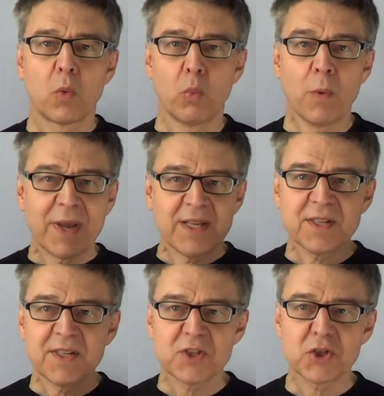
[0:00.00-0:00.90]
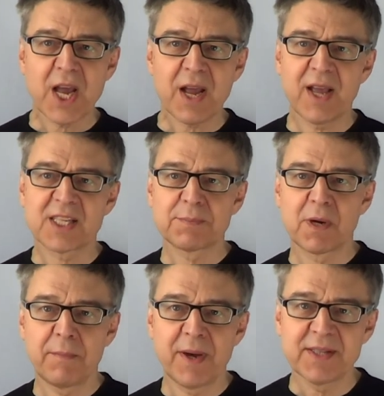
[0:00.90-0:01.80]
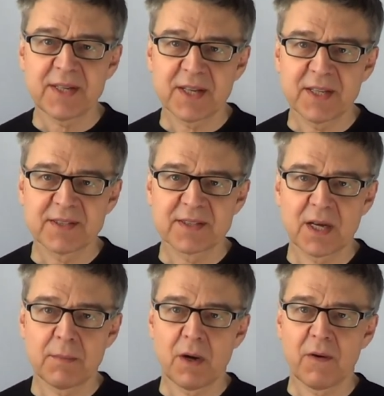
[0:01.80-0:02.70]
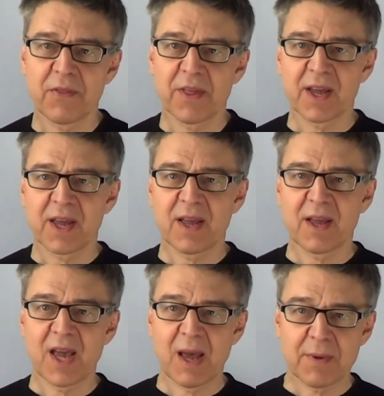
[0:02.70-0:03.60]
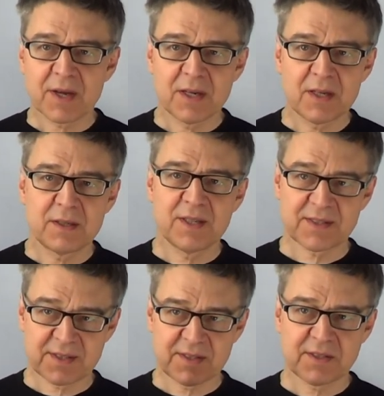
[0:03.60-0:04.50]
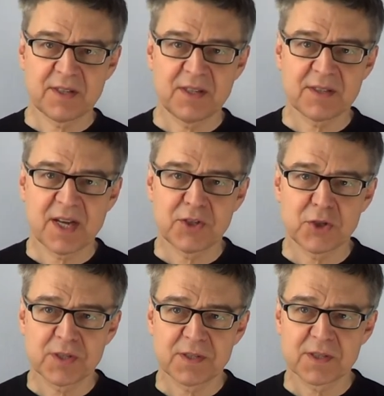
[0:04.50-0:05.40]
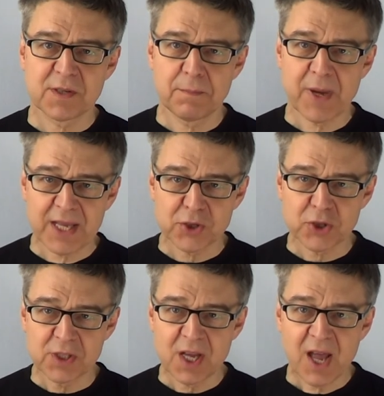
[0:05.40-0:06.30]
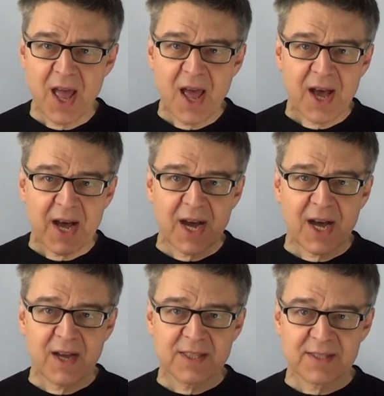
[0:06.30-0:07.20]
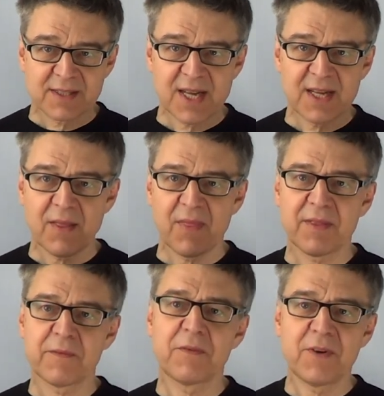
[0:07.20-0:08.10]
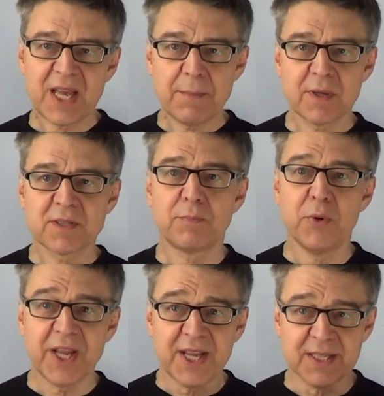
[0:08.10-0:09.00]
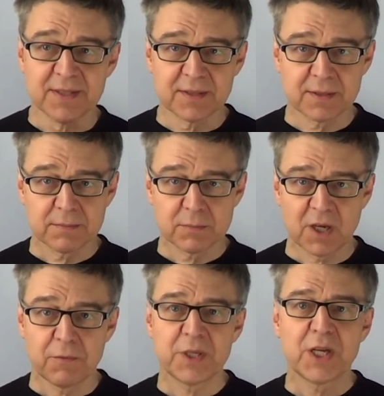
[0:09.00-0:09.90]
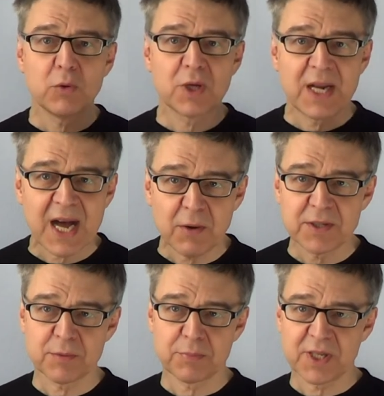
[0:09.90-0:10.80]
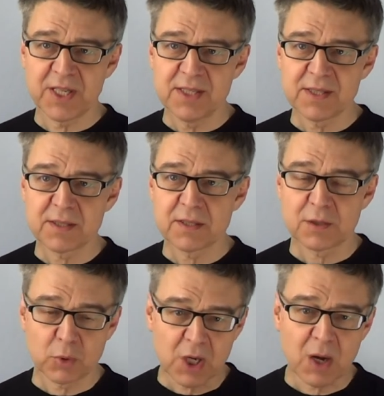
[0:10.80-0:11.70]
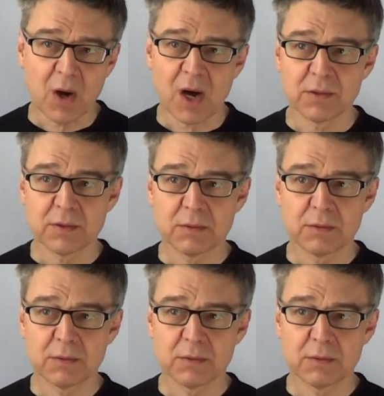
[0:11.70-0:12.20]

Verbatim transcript: We may easily check experimentally some of the chemical necessities I just mentioned. I said that the flame must breathe. If we don't allow it to breathe, it will go out.